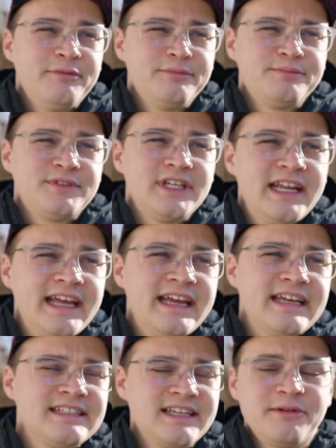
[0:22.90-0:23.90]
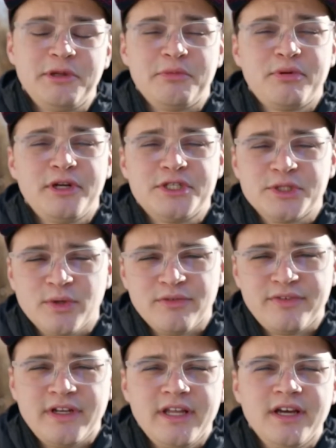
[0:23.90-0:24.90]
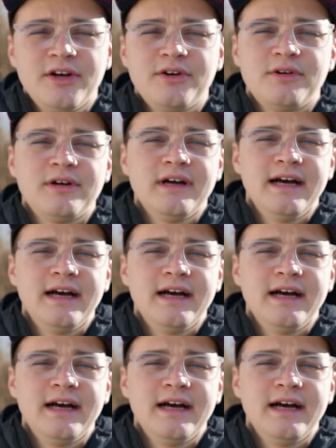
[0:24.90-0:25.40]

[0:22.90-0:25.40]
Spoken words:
Today is going to be a pretty short video.